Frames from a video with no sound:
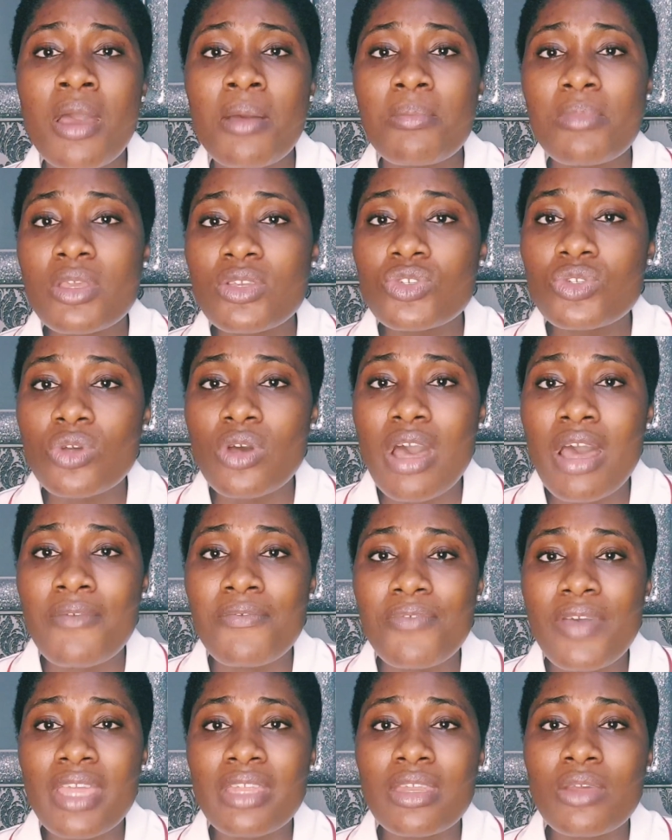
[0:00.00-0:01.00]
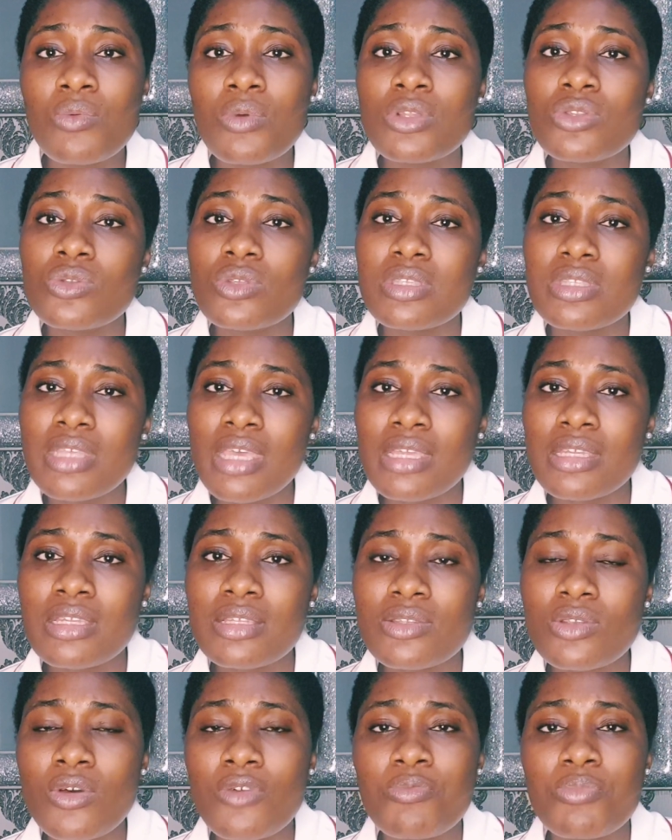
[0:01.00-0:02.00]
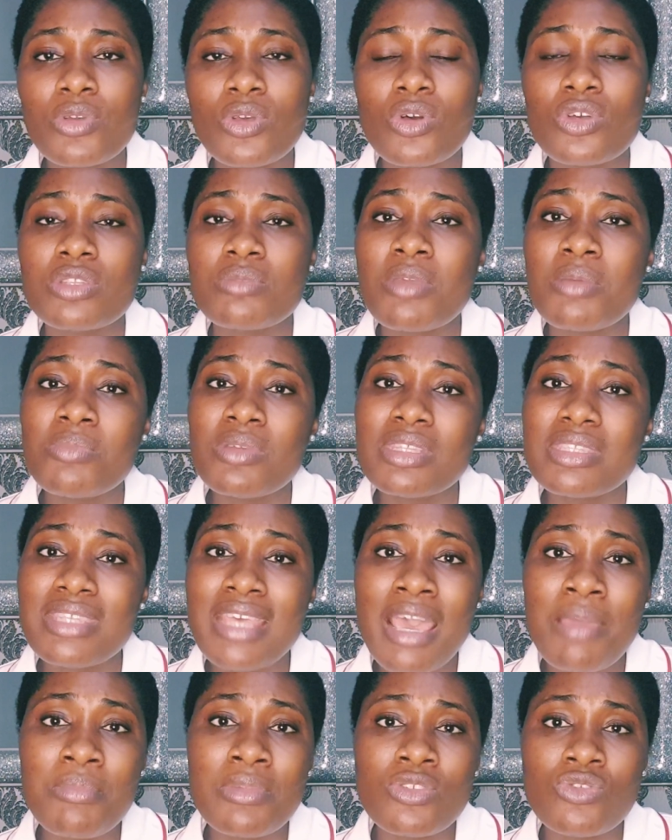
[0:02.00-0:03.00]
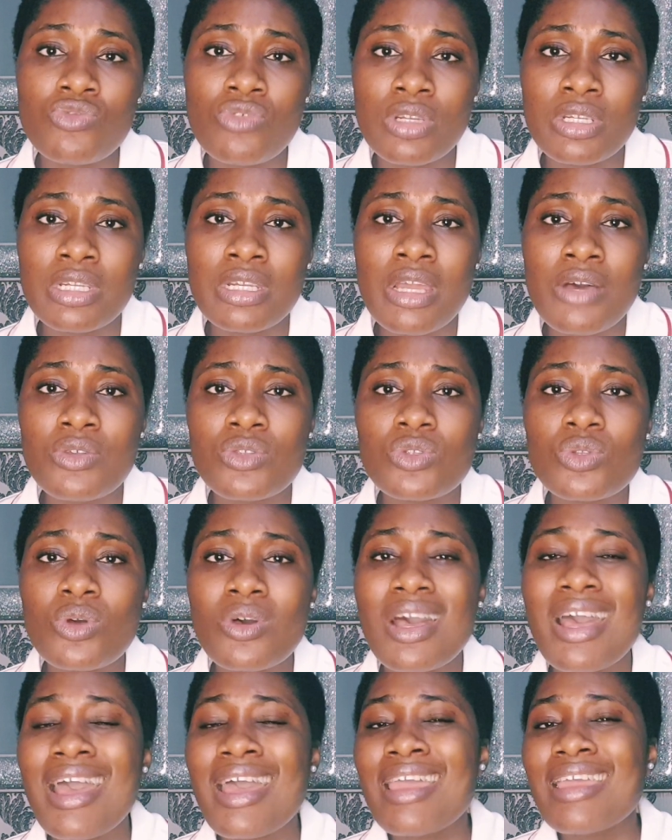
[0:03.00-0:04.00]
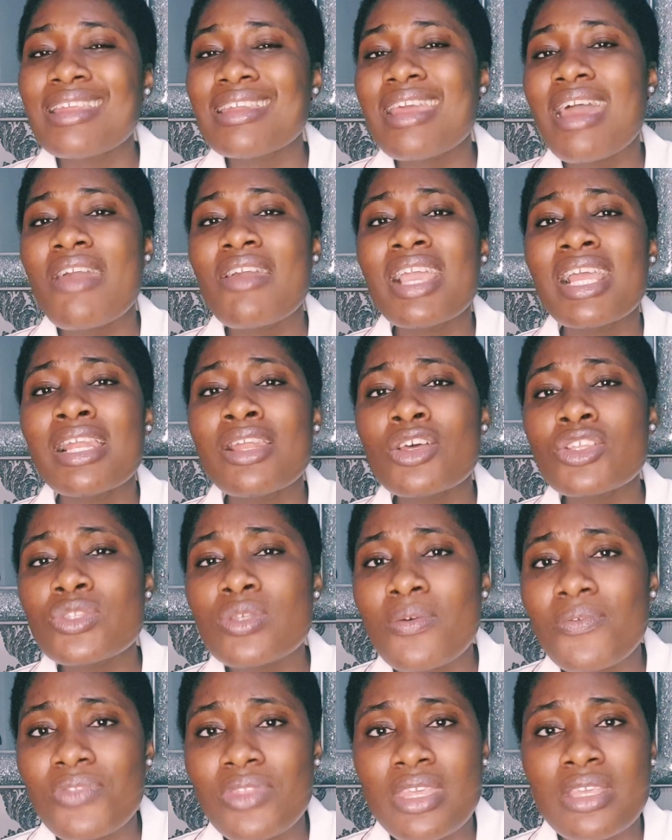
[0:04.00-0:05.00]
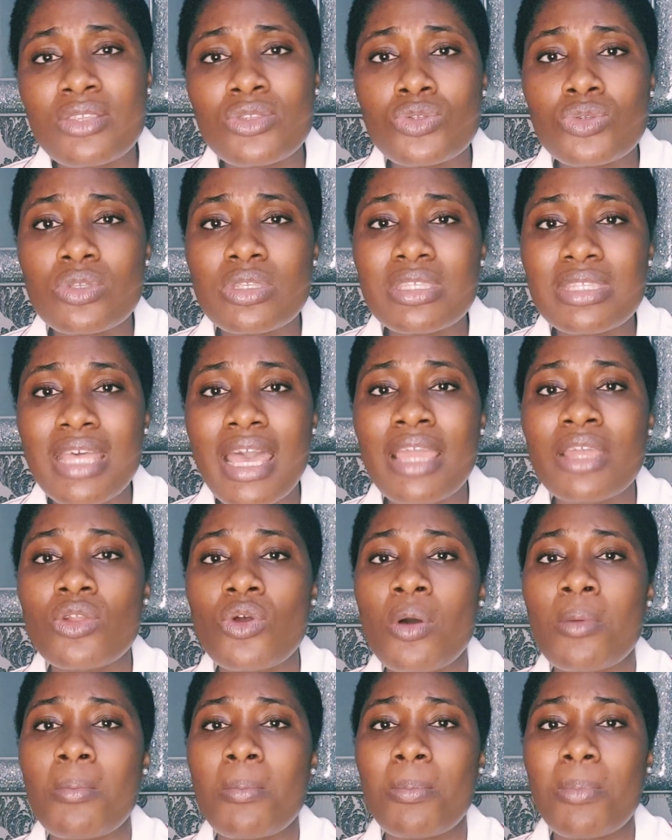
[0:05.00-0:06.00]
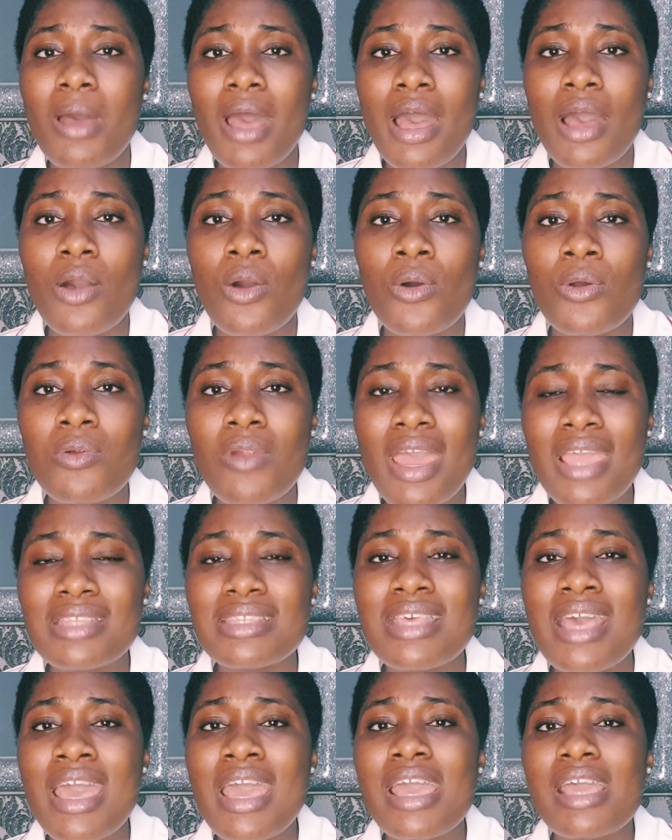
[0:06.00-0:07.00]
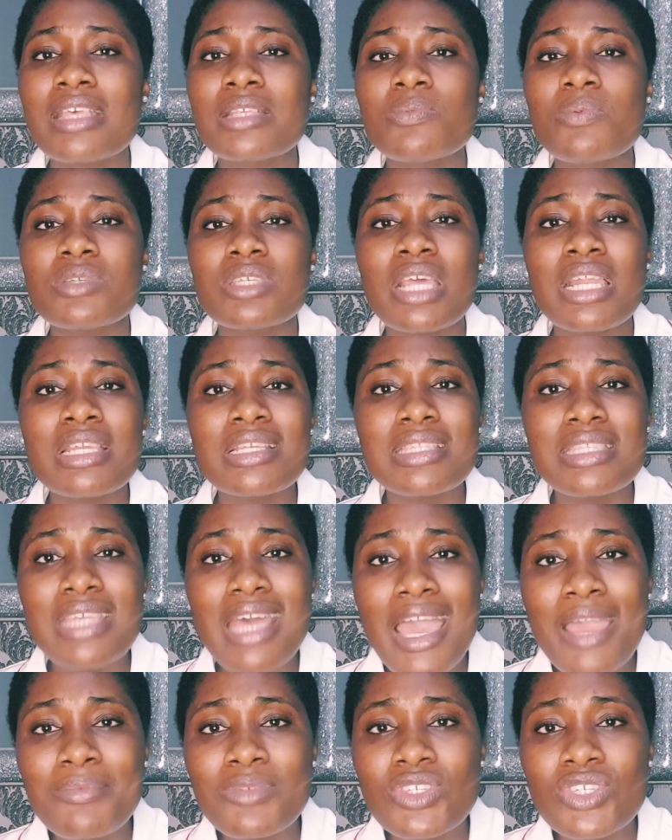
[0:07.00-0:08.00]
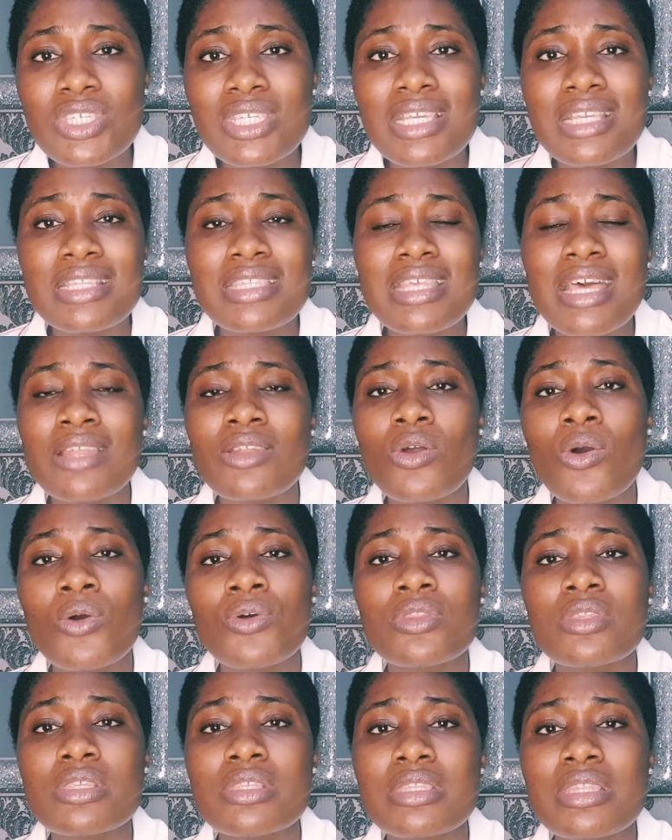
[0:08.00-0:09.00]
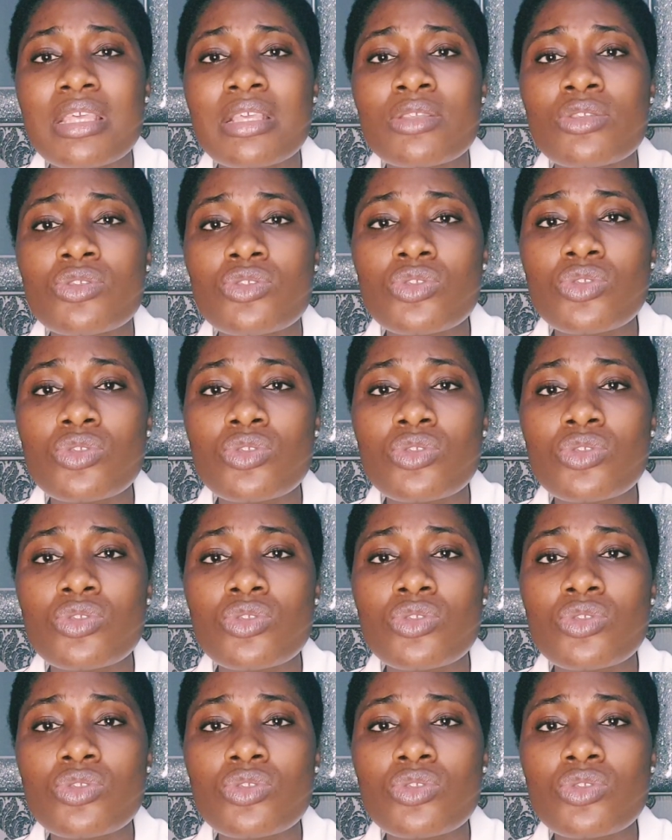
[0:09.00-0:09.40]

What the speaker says: make sure and find a way to sign it off, because maybe time is running out. So there are a lot of things to sign on par. All right, especially timesheets and all these things.